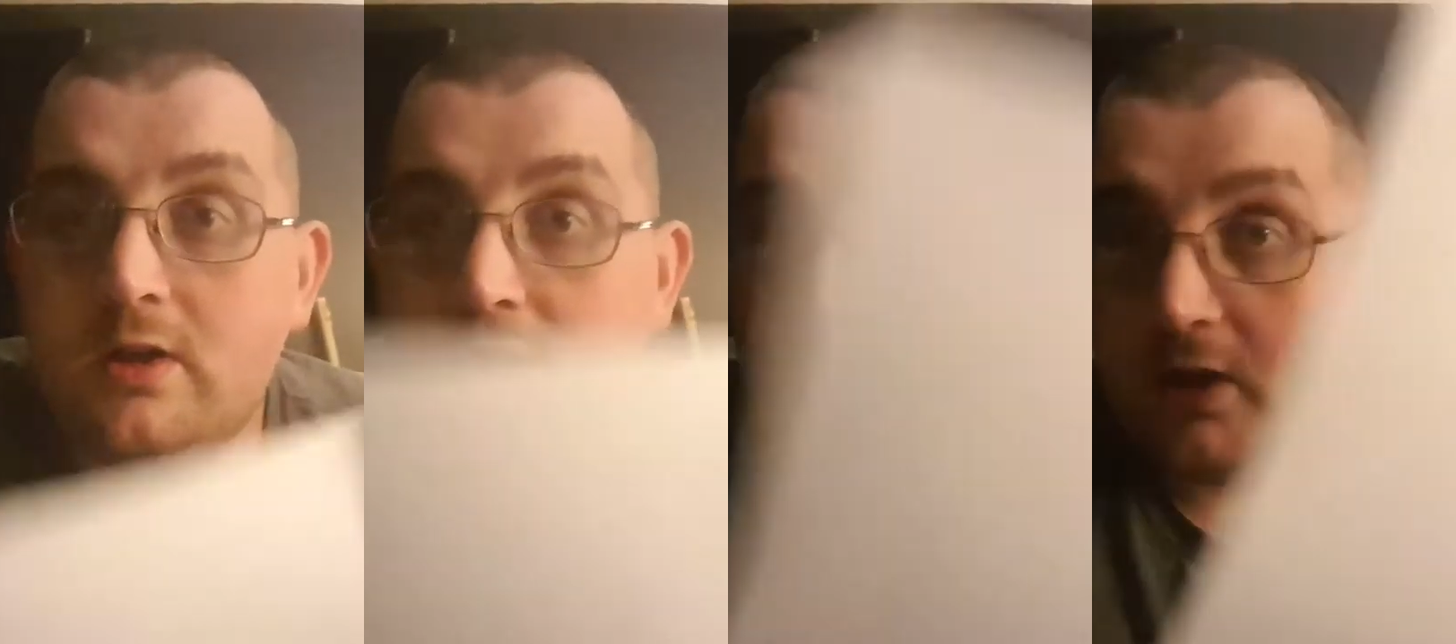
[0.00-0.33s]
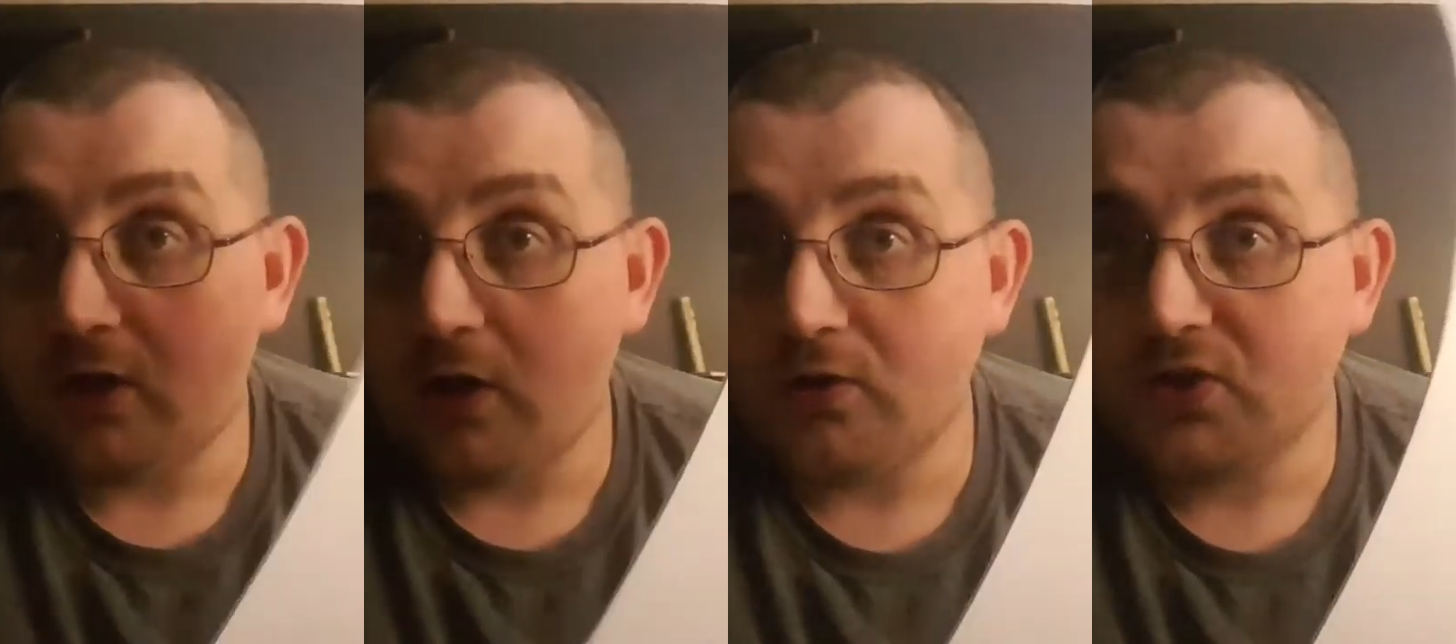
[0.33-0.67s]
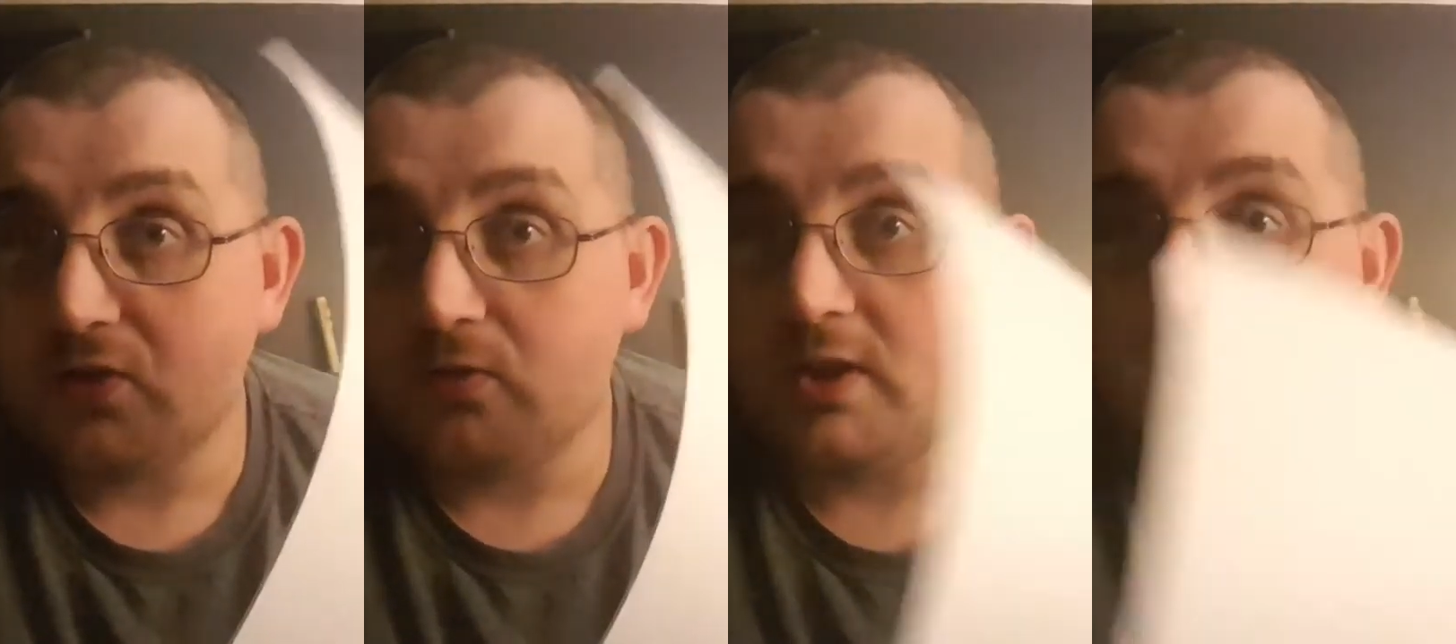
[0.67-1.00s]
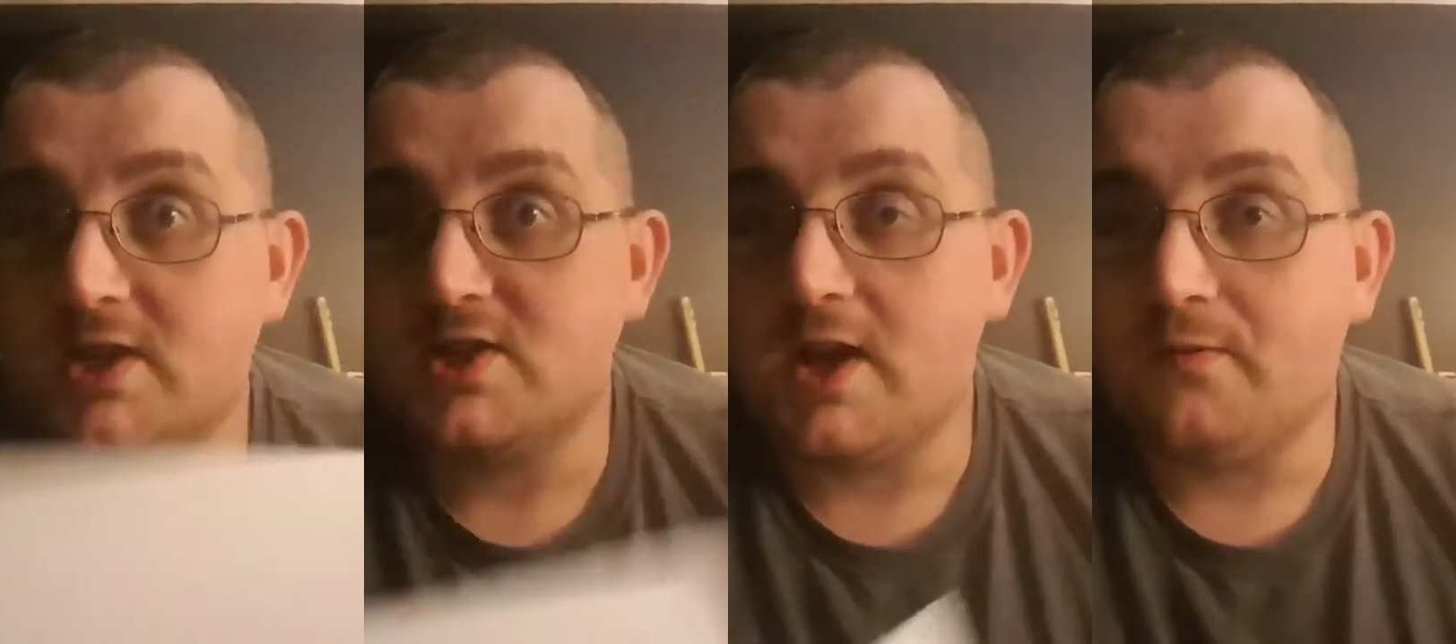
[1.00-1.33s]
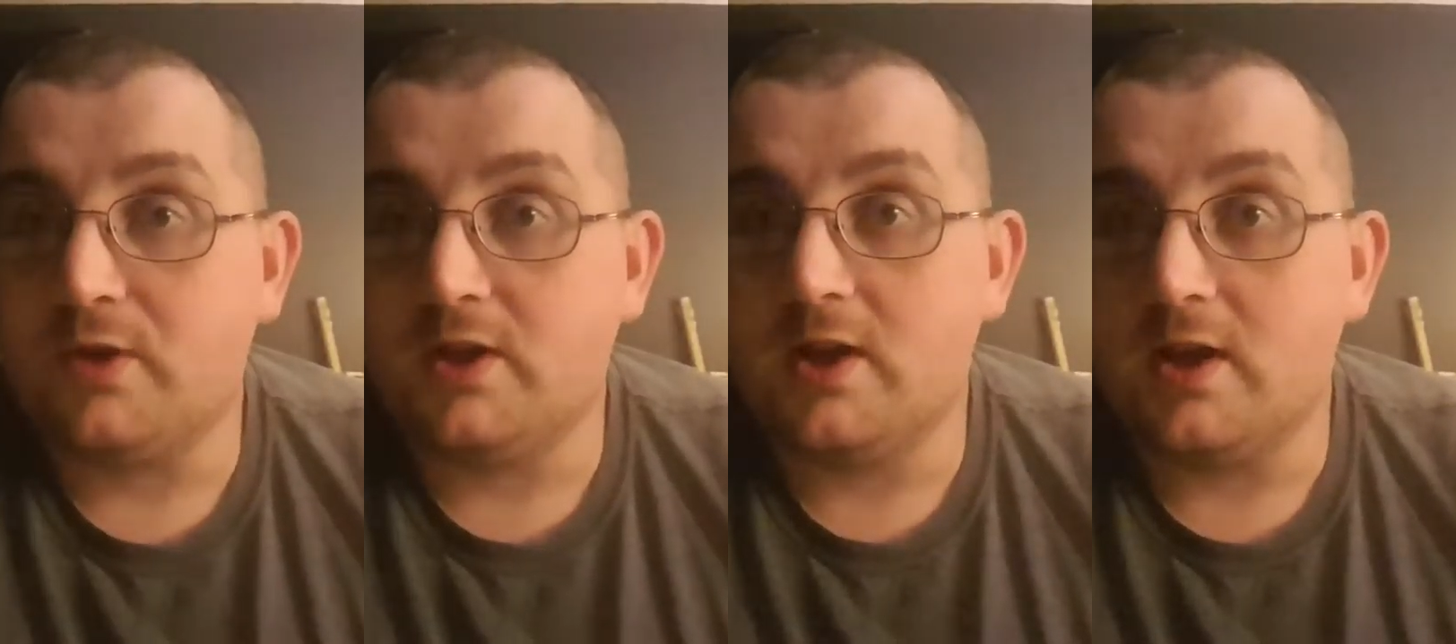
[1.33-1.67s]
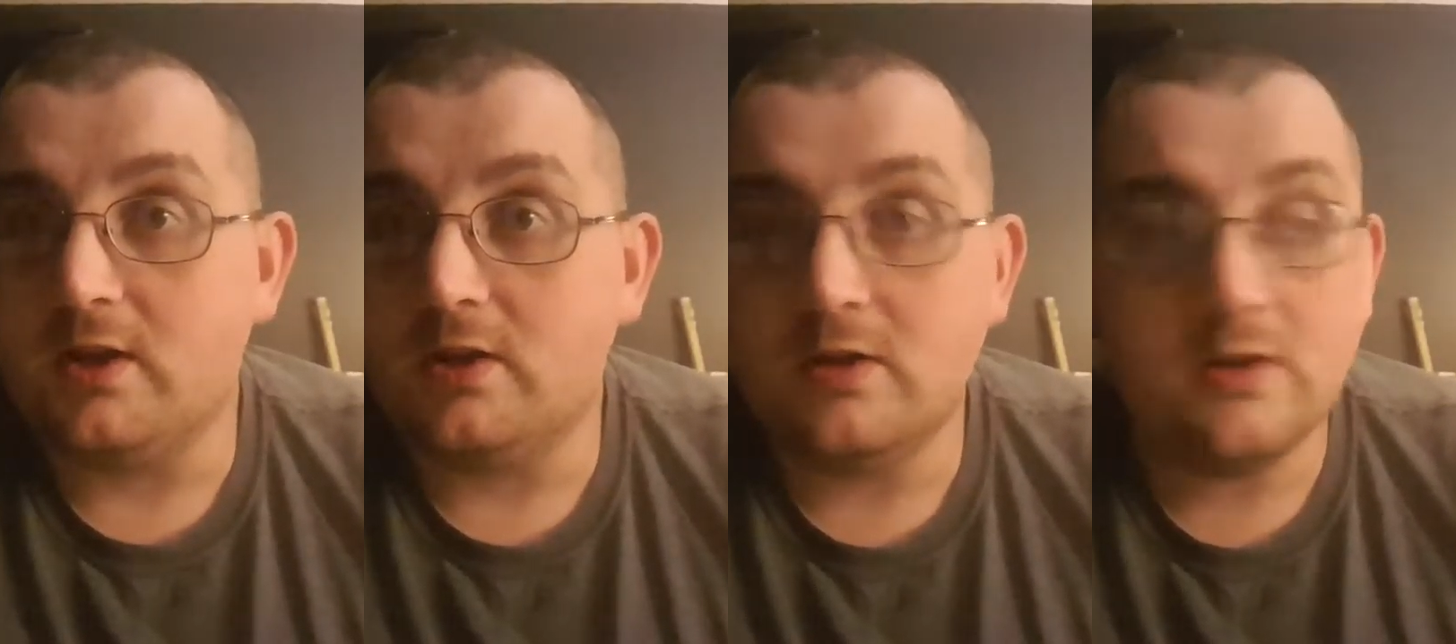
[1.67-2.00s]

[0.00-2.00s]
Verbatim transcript: he goes through these every day.